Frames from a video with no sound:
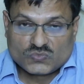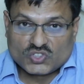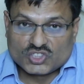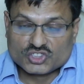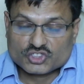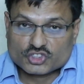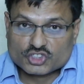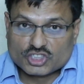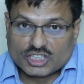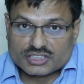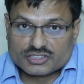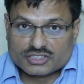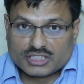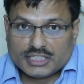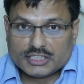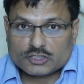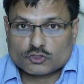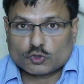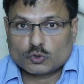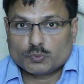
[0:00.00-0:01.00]

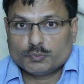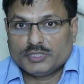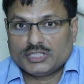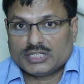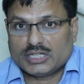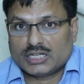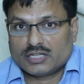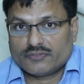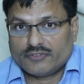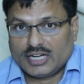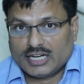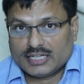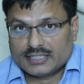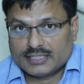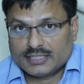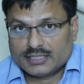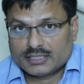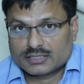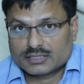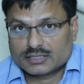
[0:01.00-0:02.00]
surgery should be
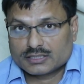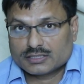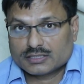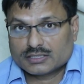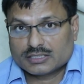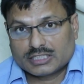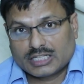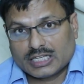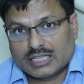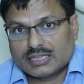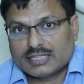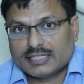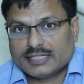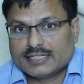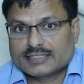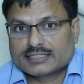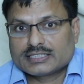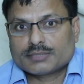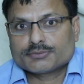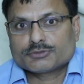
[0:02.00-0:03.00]
avoided till
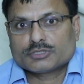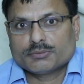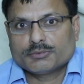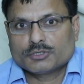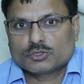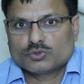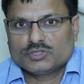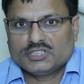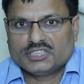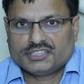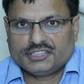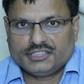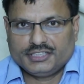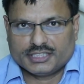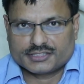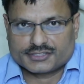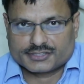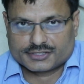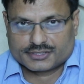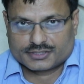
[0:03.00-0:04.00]
the age of 7 to 8
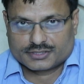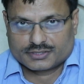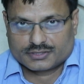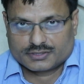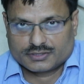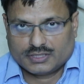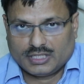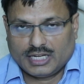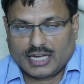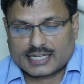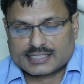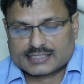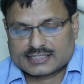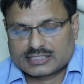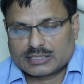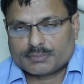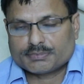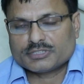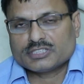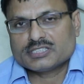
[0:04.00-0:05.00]
years.
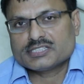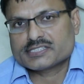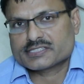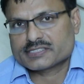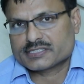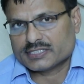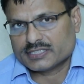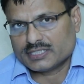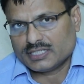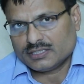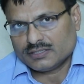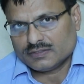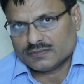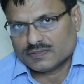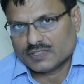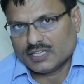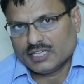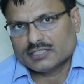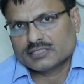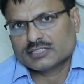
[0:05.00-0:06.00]
Exception is
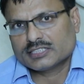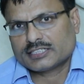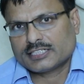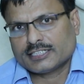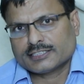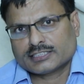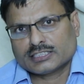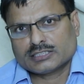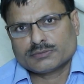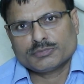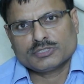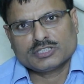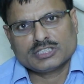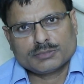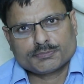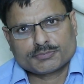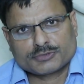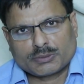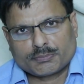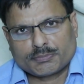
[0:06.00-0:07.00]
there in the cases with
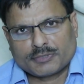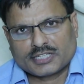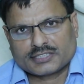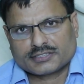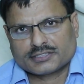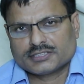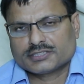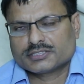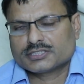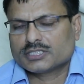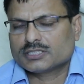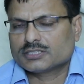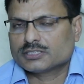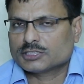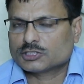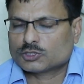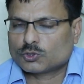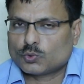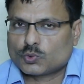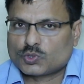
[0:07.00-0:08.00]
hip subluxation and
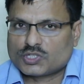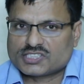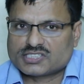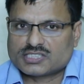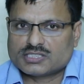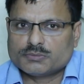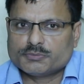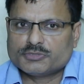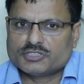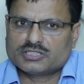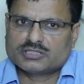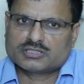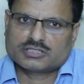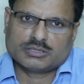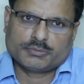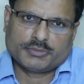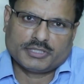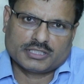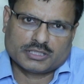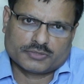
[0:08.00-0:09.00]
dislocation with
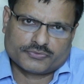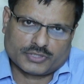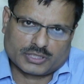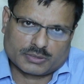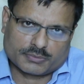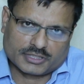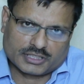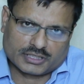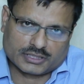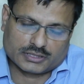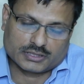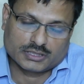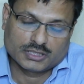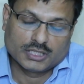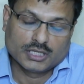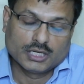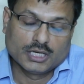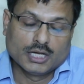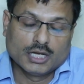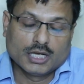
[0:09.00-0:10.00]
severe deformity.
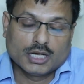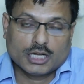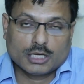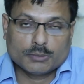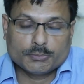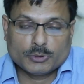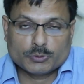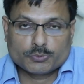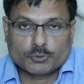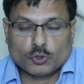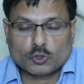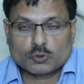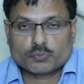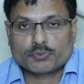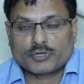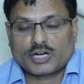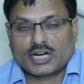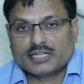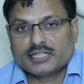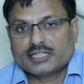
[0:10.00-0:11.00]
And before
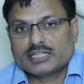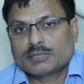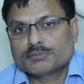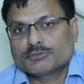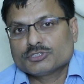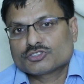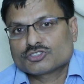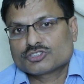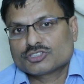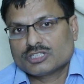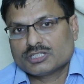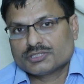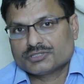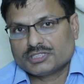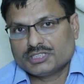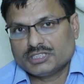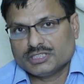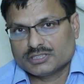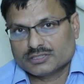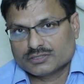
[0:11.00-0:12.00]
planning of the
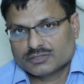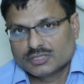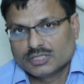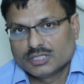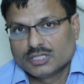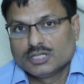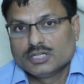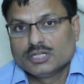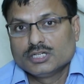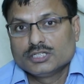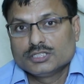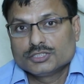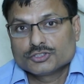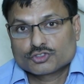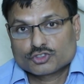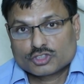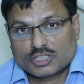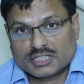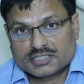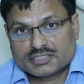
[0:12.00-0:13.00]
surgery,
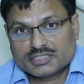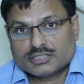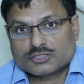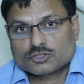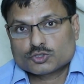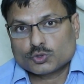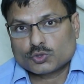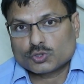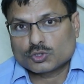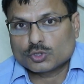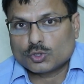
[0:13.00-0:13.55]
surgeon should